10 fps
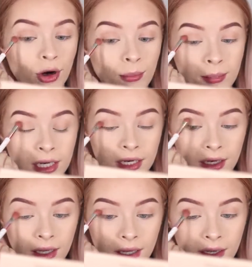but on
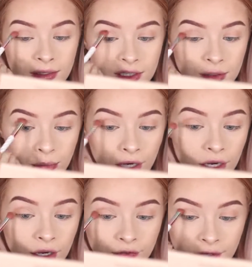me it's the
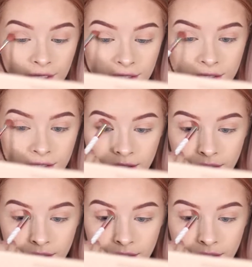perfect